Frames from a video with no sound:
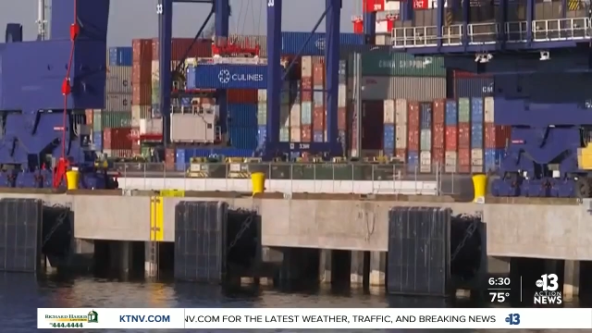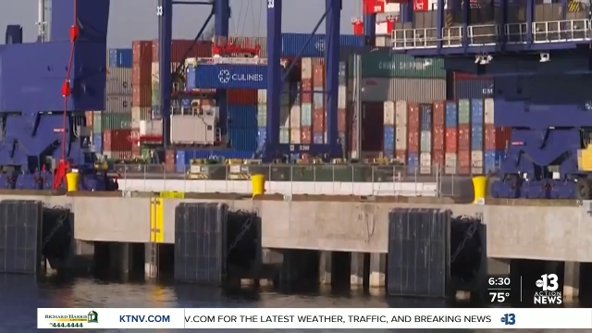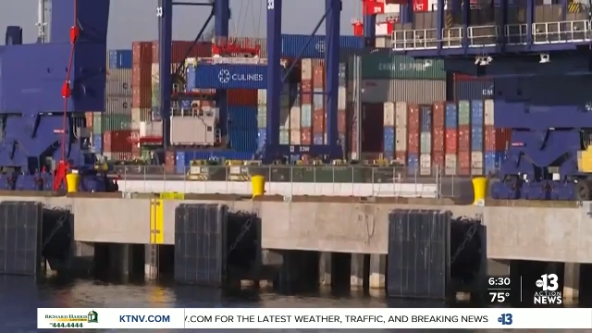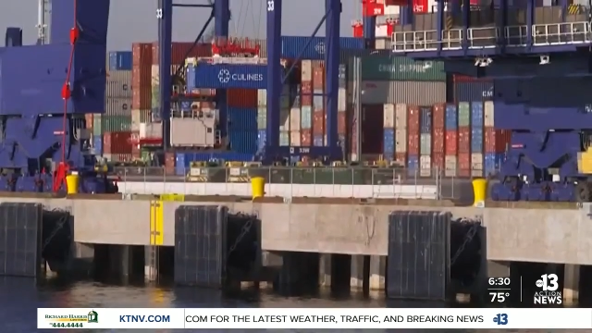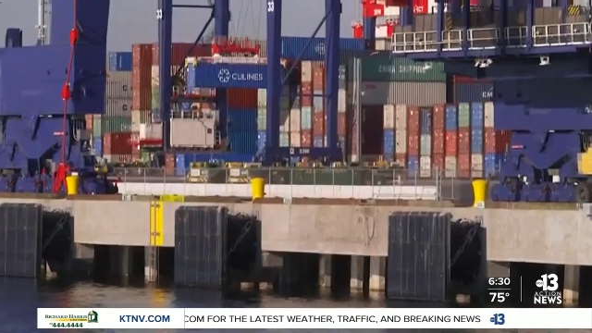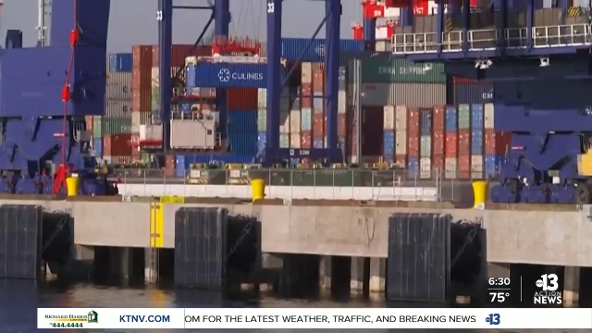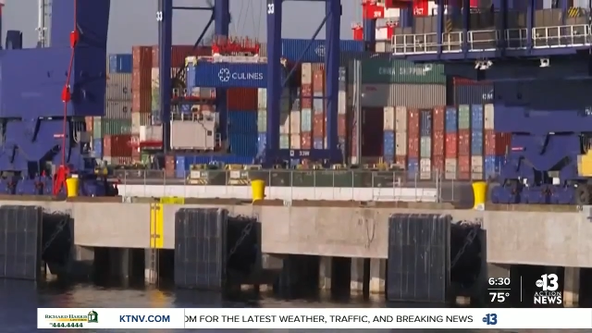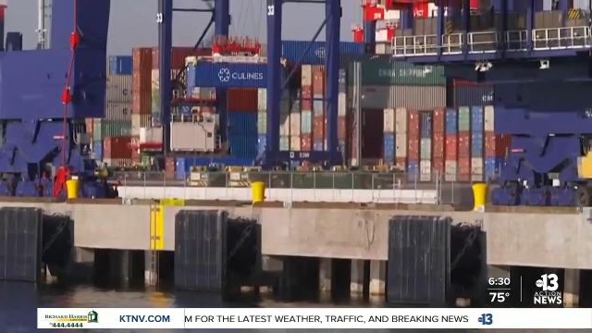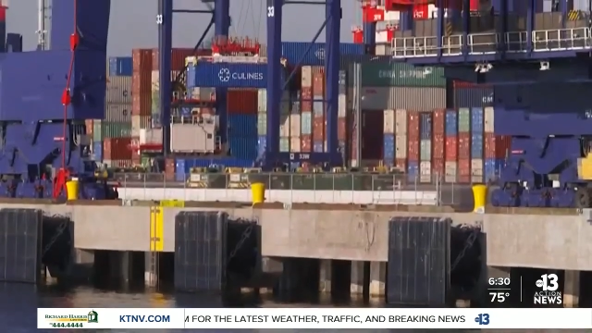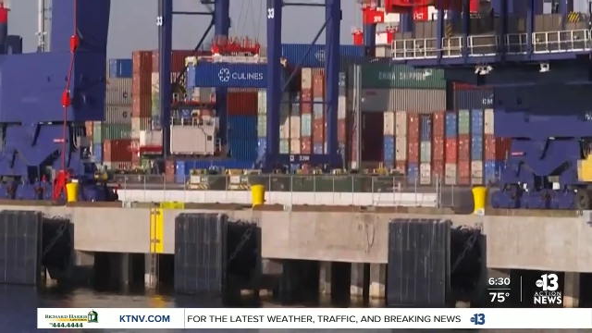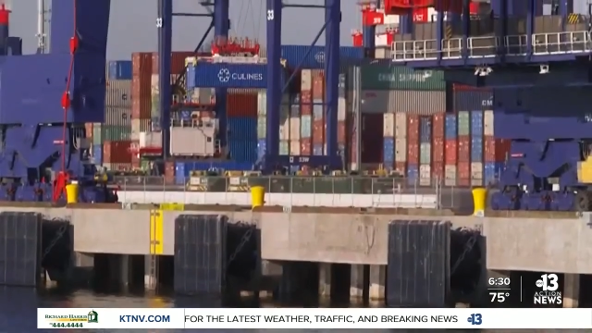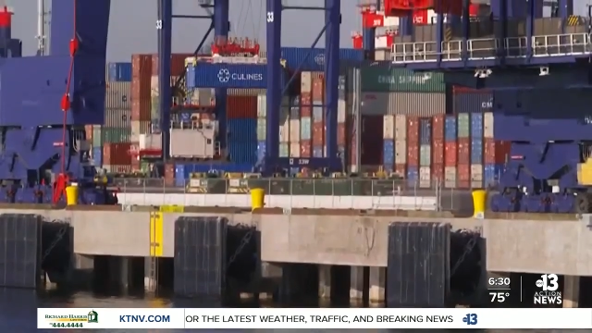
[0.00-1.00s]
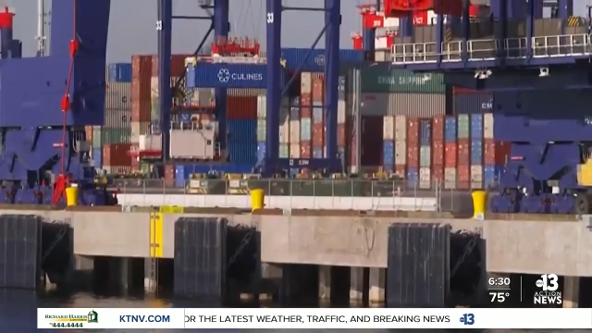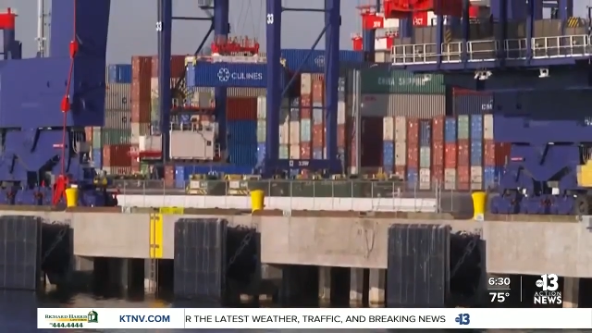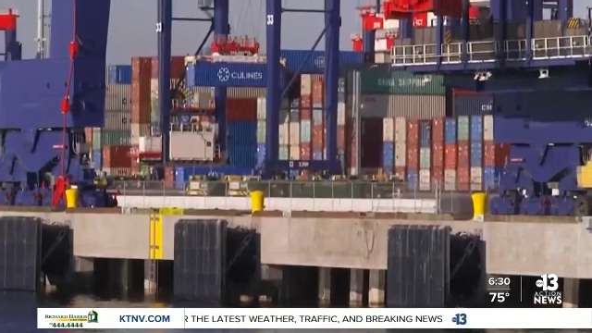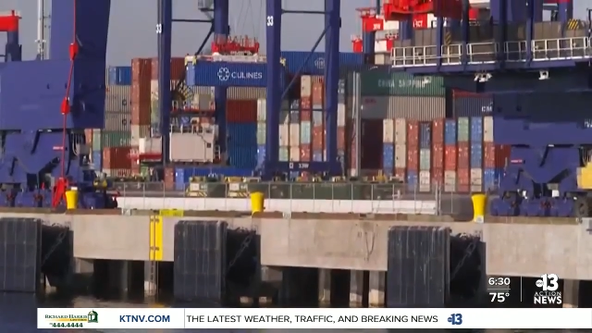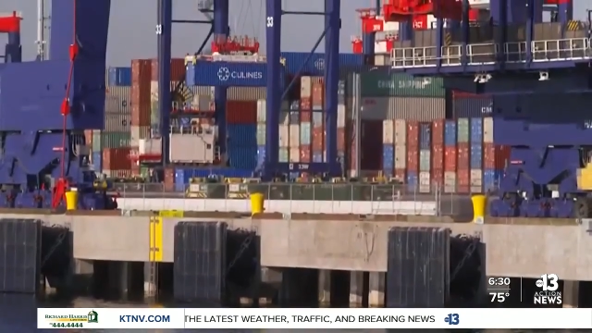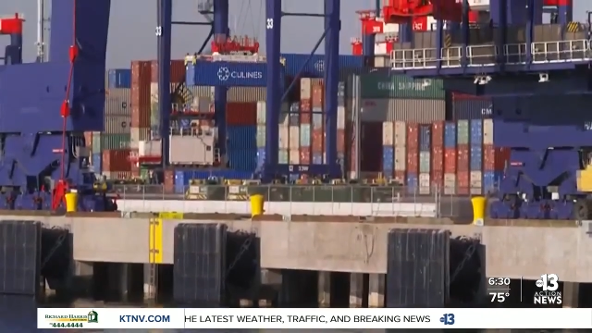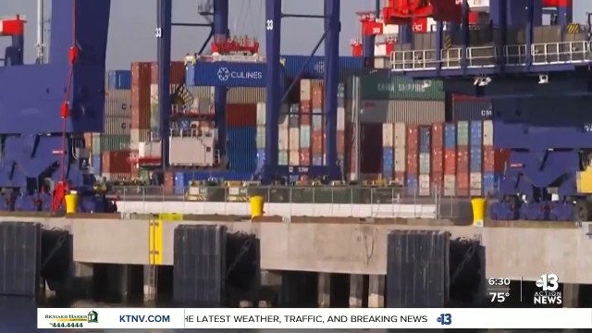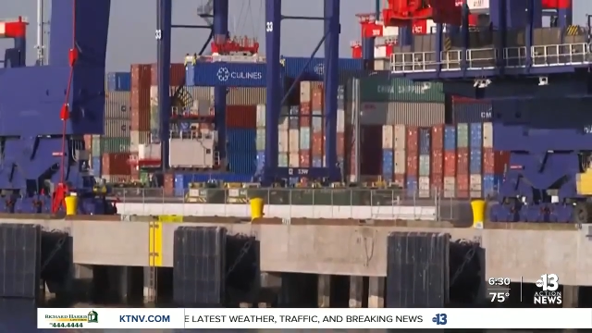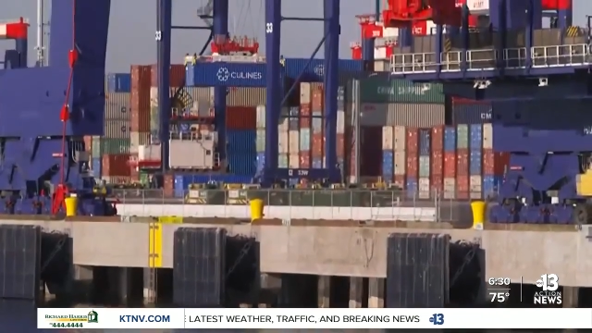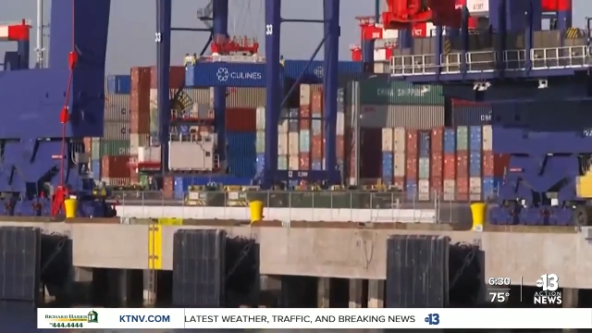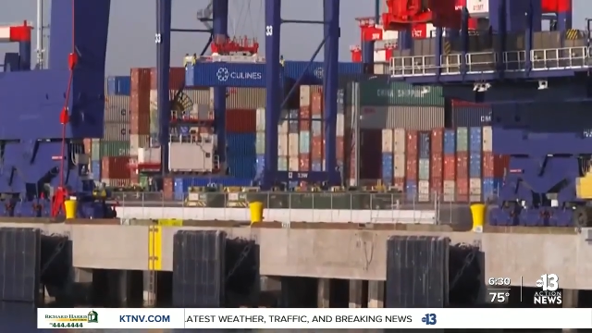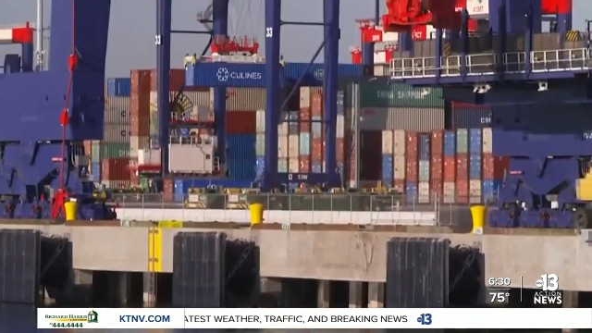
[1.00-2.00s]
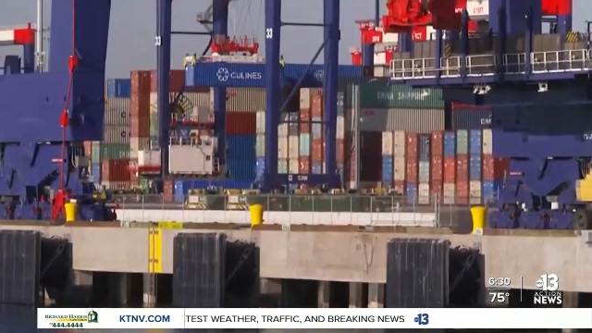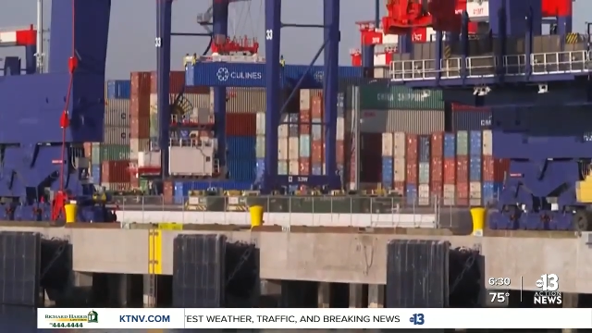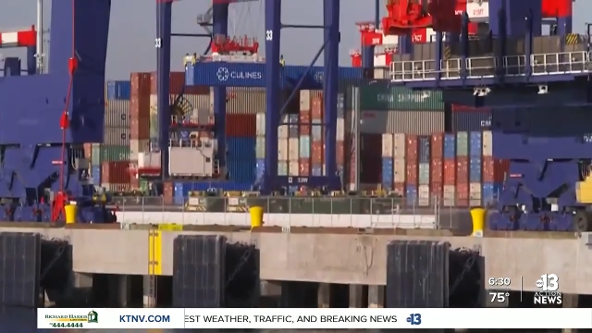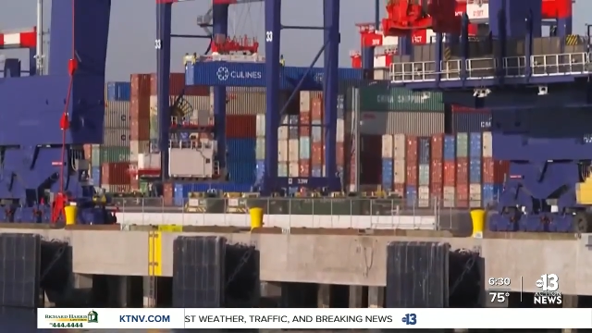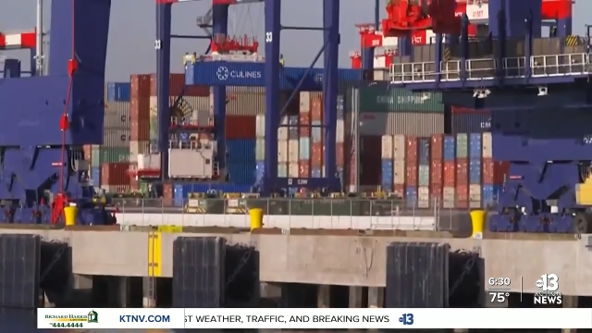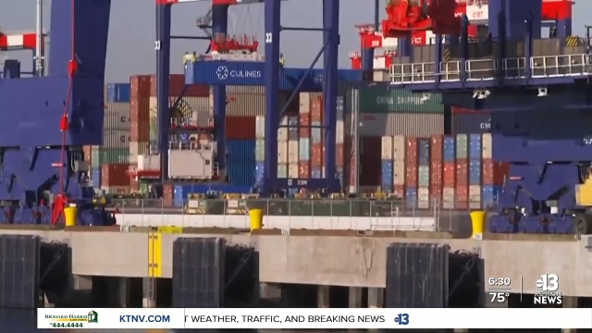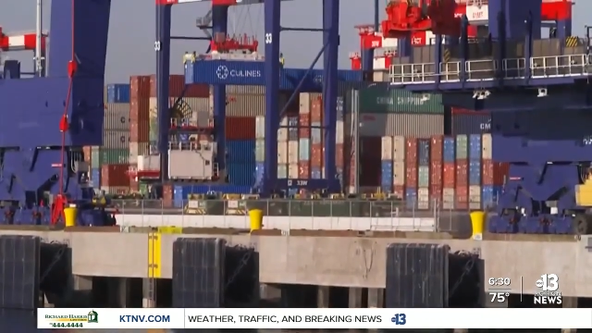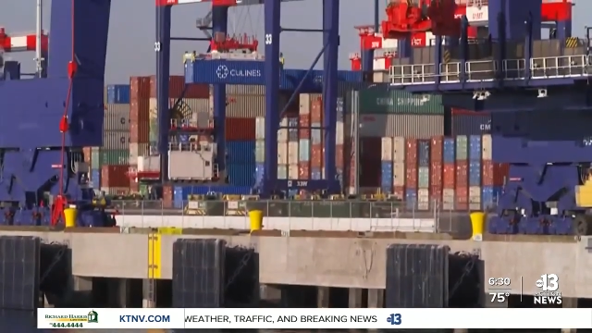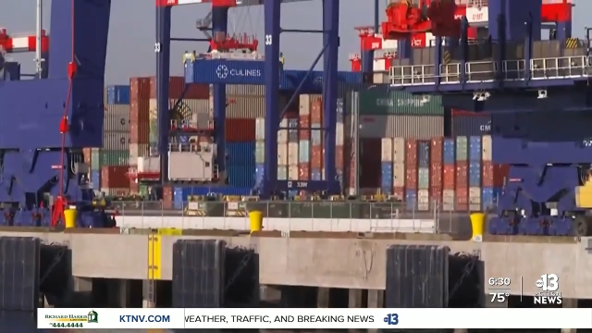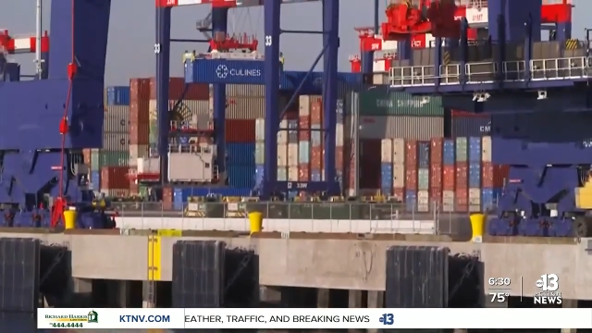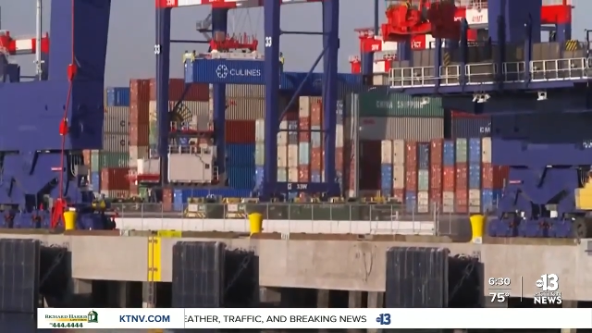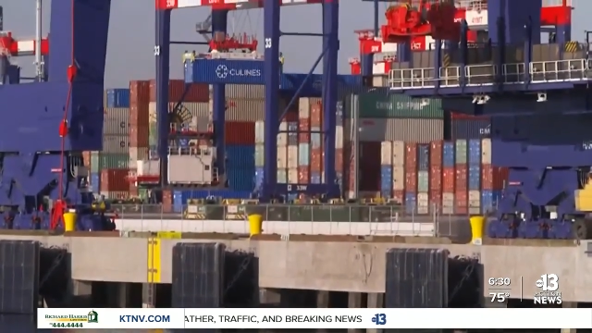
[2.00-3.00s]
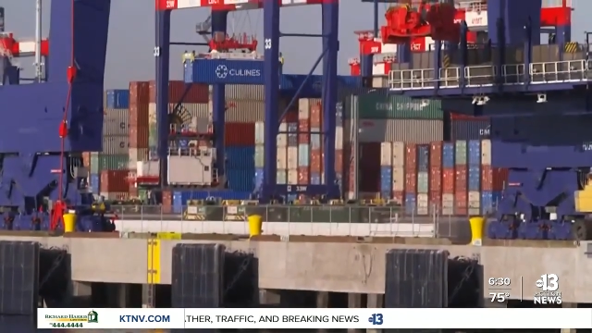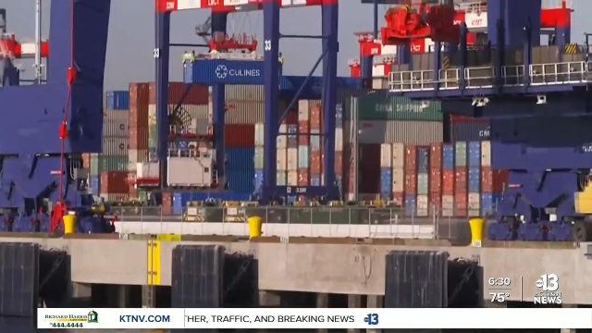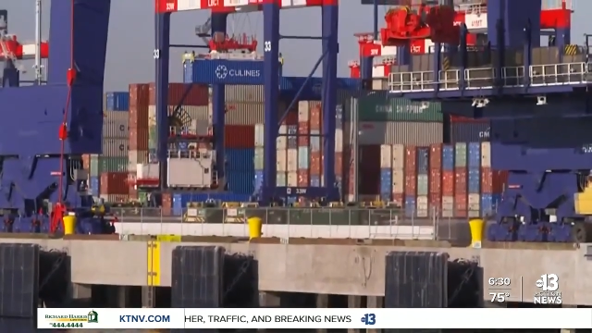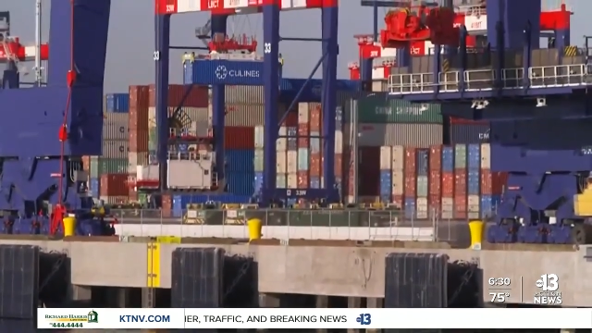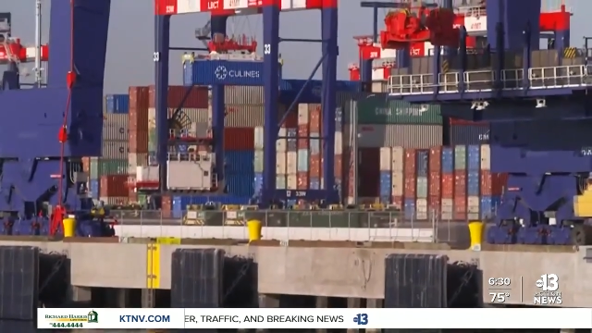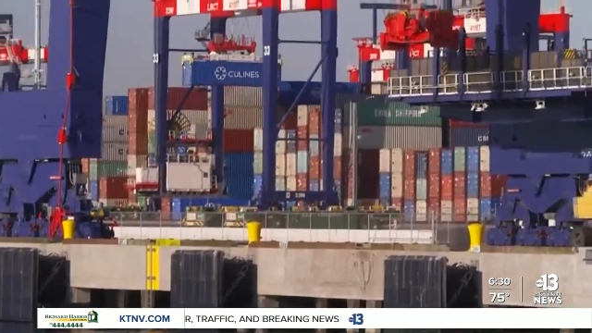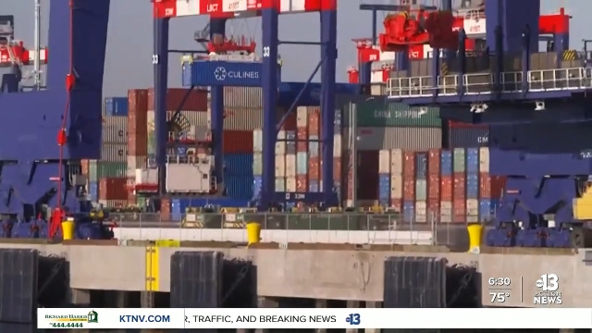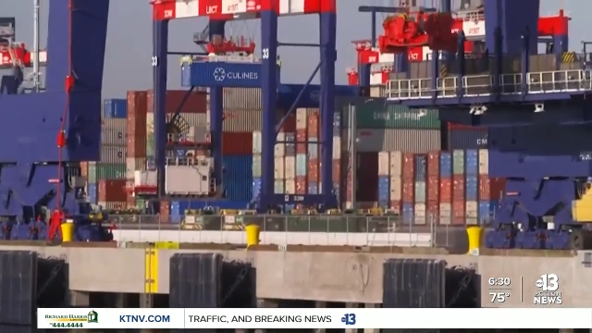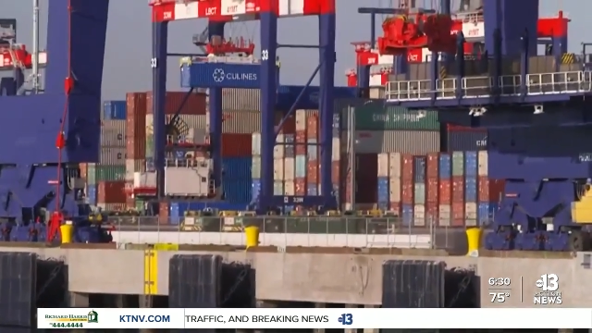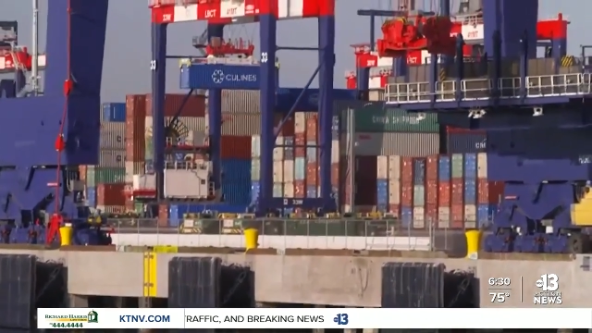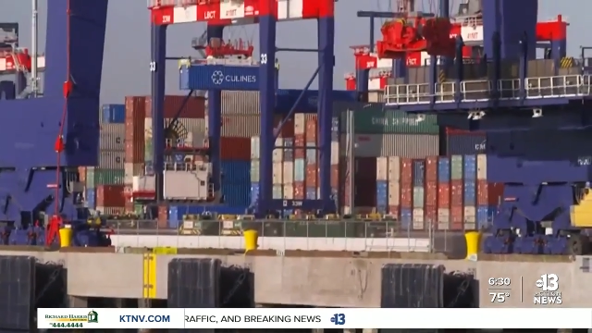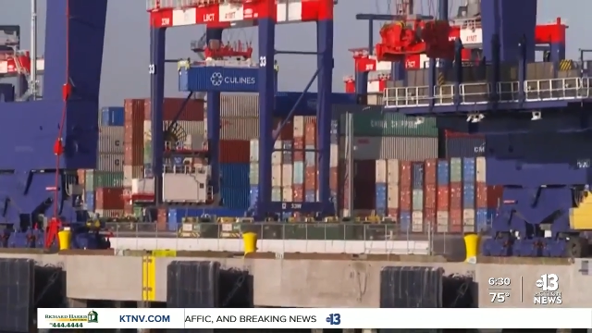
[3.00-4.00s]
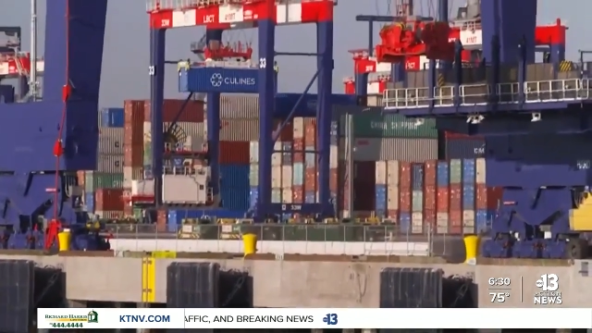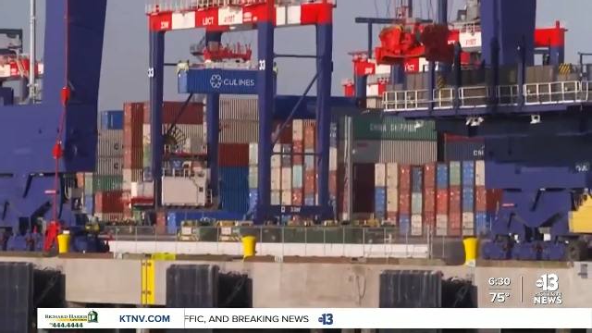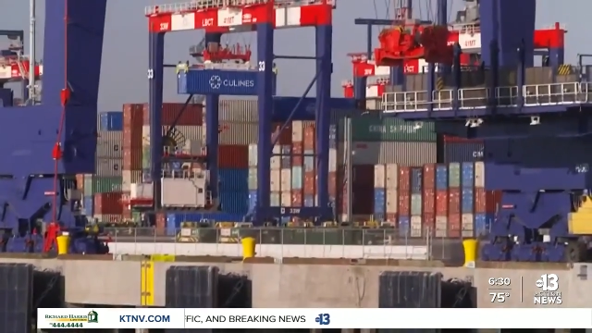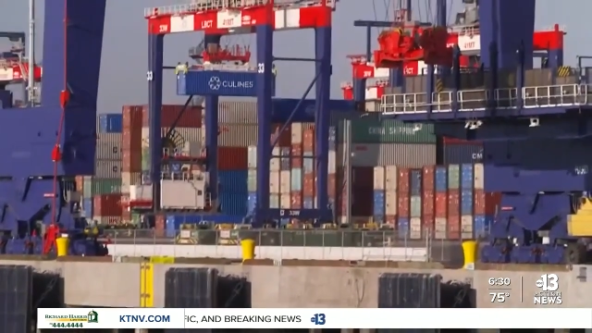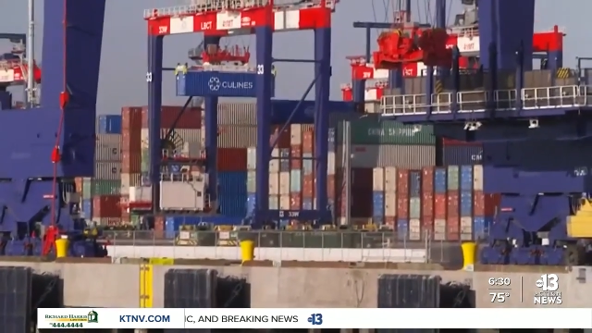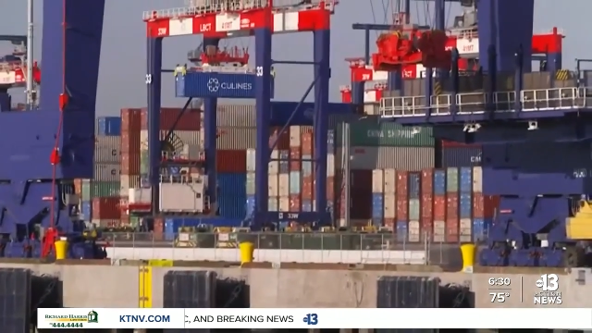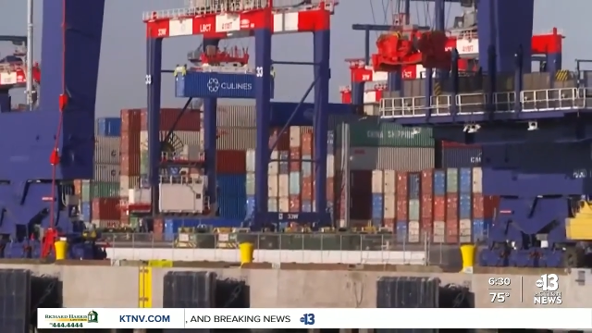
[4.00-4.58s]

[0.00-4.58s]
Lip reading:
(no speaker visible)